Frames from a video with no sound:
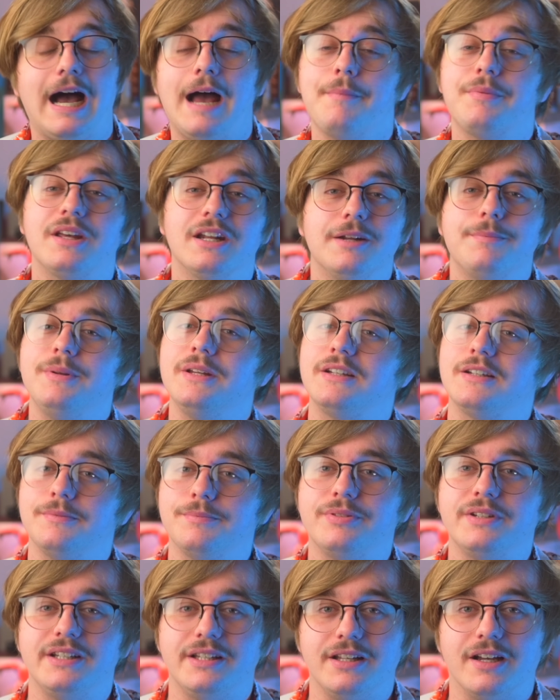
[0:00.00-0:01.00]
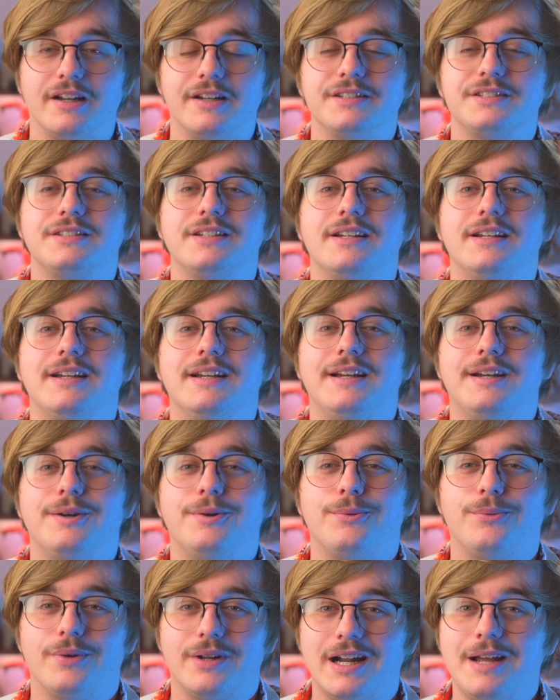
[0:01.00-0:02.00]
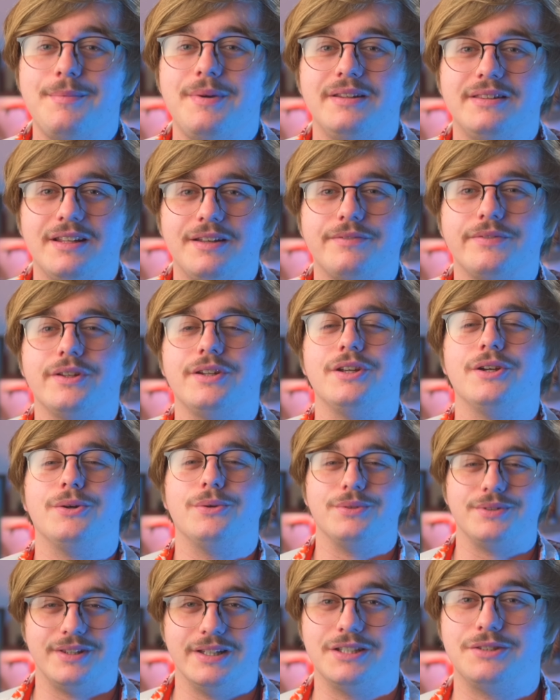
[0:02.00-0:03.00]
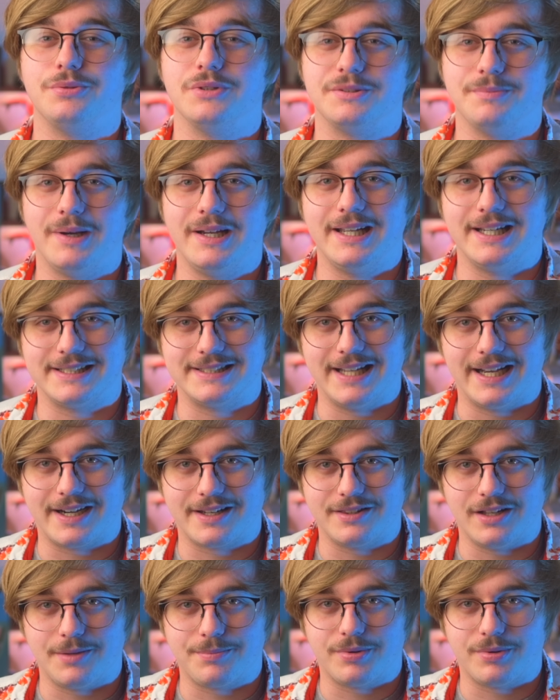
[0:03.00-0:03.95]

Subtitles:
I'm gonna be completely honest. When I made that video, this was my exact thought